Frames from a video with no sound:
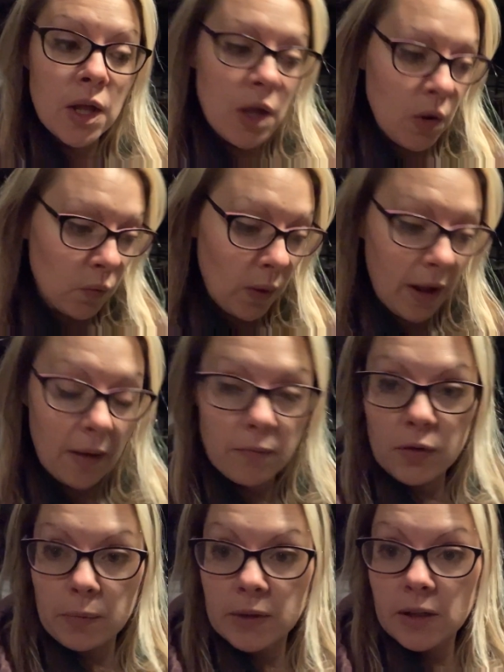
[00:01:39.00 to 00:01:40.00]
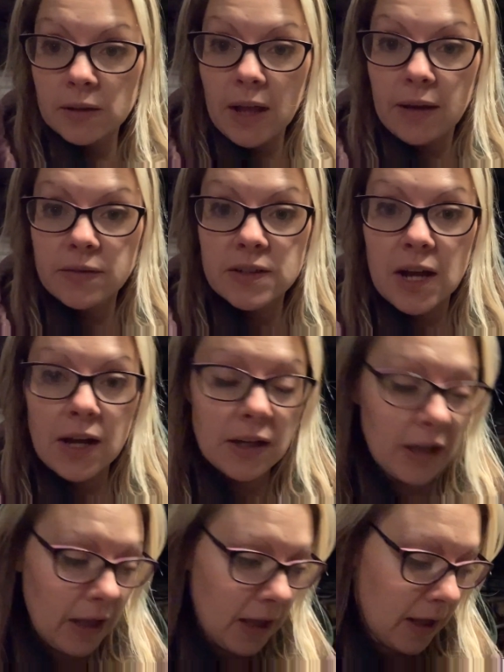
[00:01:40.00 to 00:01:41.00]
ram from Niddle Livestock.
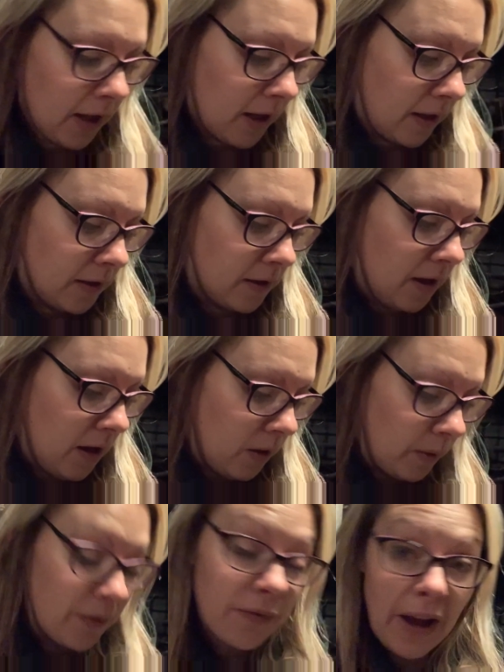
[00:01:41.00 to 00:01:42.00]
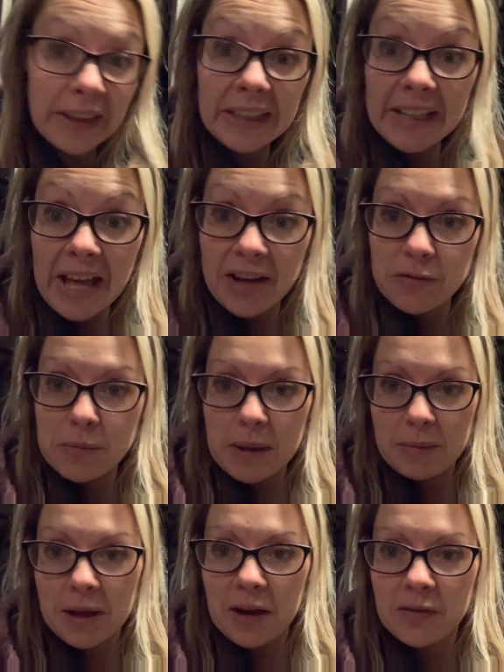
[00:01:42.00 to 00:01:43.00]
And we finally have a
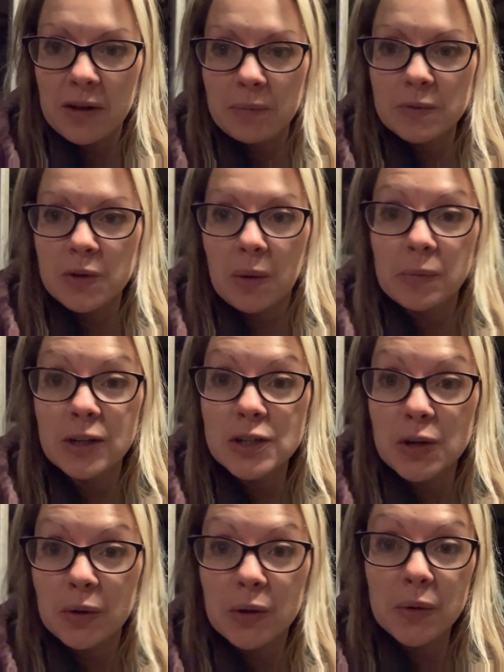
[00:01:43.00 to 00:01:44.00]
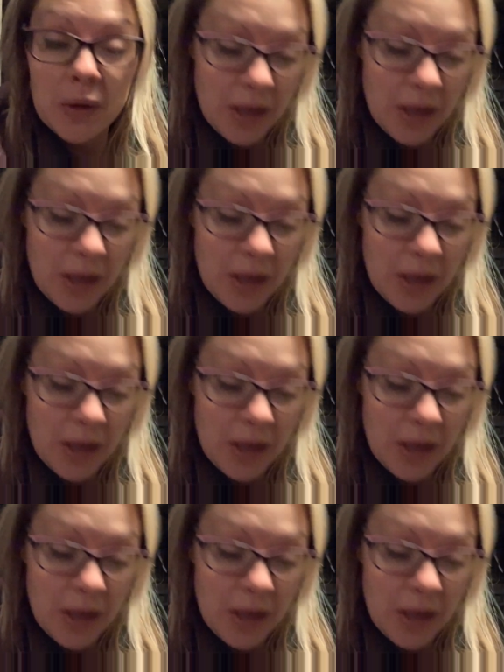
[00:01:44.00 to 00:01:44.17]
baby out of him. So I'm going to show you